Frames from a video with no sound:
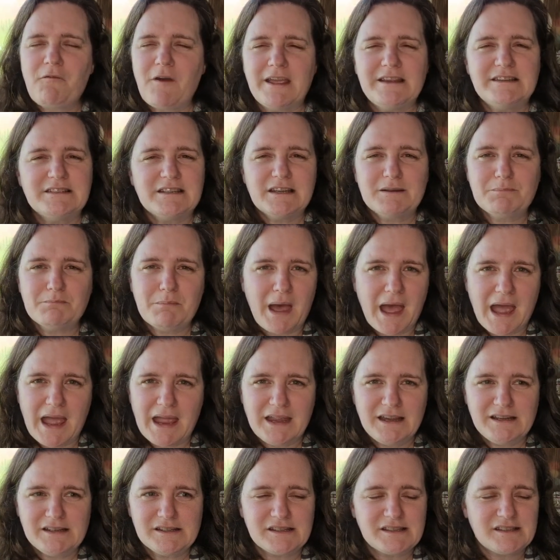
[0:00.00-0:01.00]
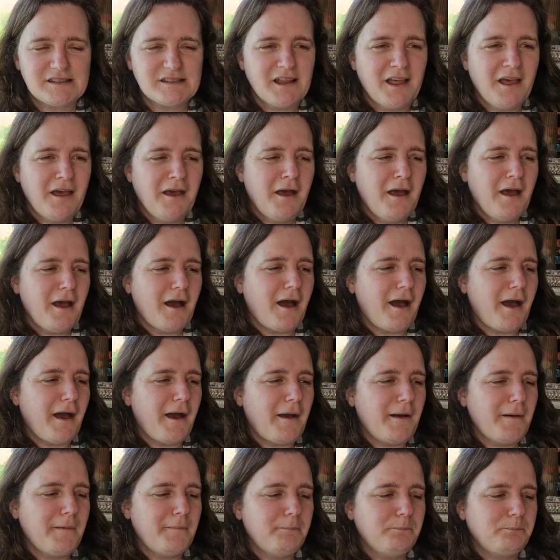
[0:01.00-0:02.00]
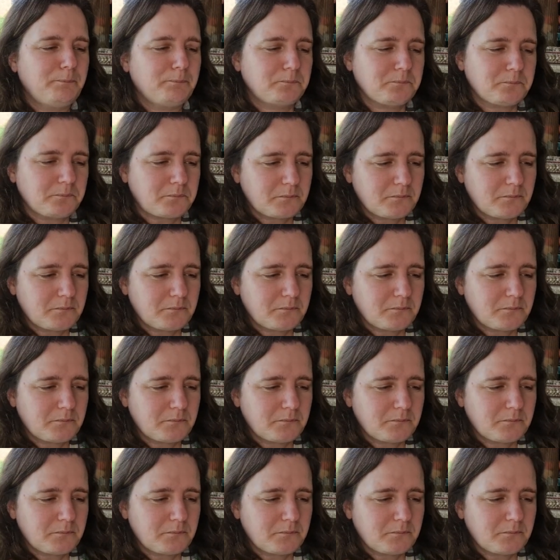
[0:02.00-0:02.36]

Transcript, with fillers: fated mates. Um,